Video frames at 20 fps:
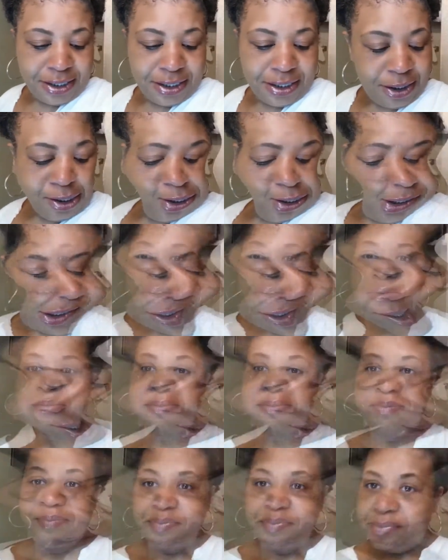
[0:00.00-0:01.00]
I'm a girl.
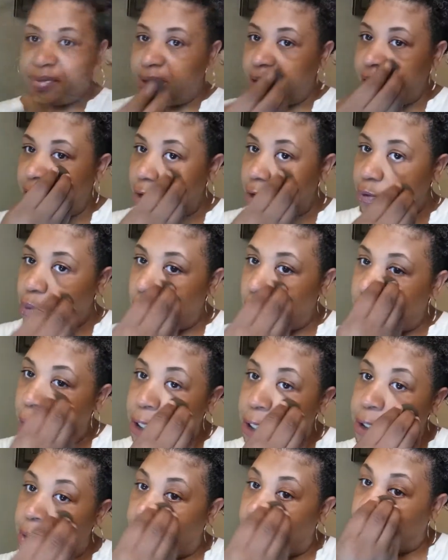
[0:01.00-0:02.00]
This is what
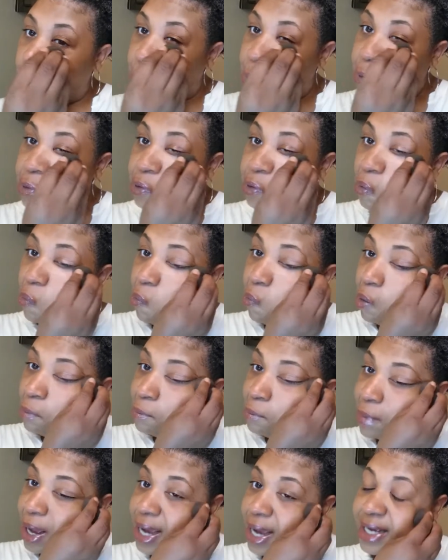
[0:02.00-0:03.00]
I use
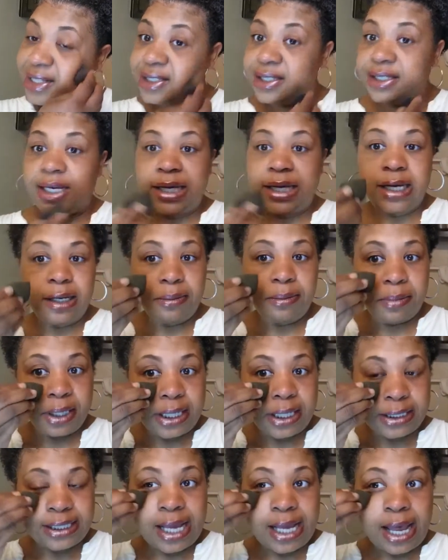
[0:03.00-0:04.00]
on my skin
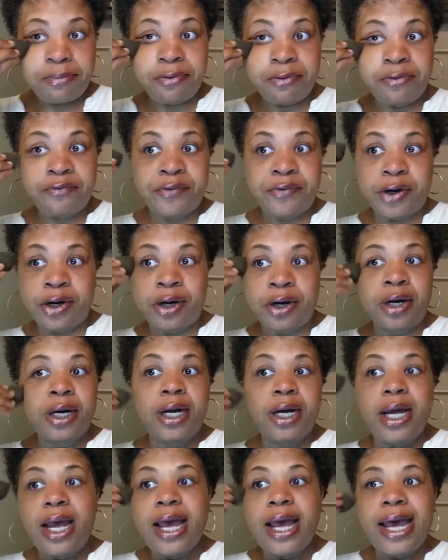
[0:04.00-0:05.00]
because I prefer
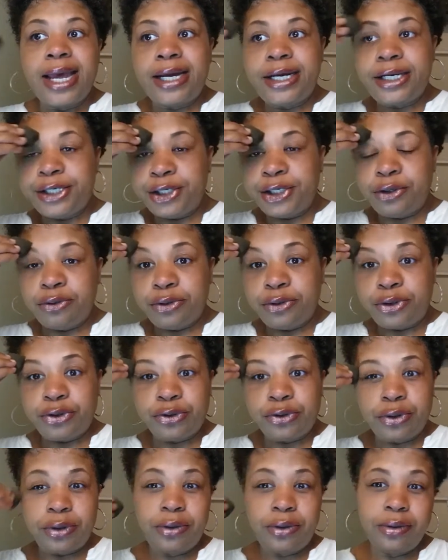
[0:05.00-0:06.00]
a
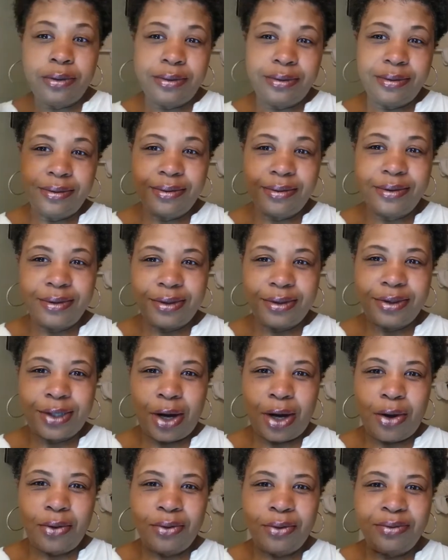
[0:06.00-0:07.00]
neutral
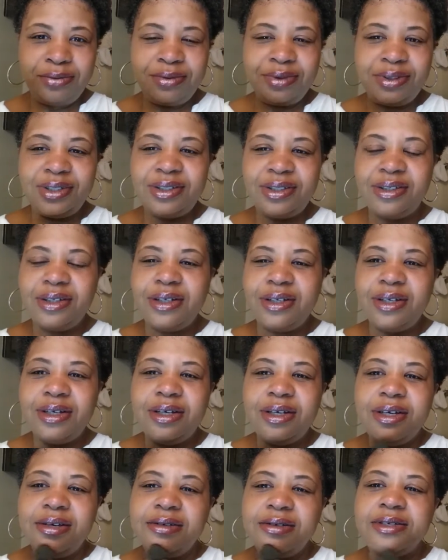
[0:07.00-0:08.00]
tone.
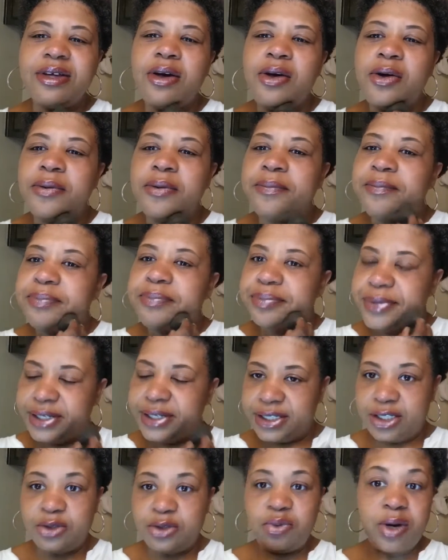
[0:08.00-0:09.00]
So
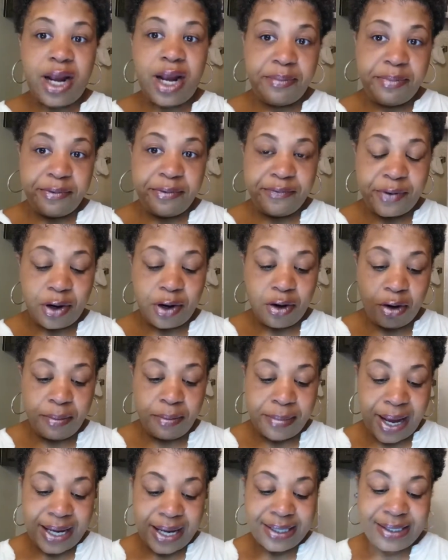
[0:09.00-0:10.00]
this is what I prefer
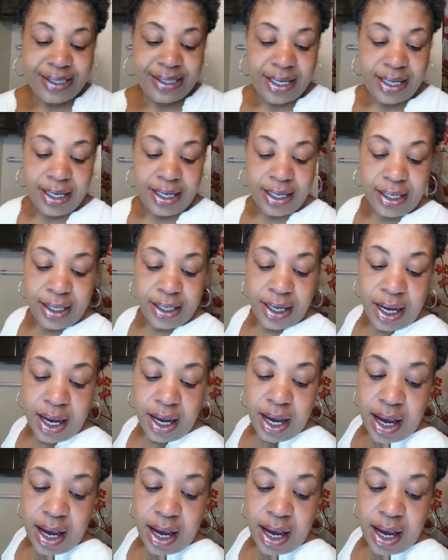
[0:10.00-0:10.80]
on my skin.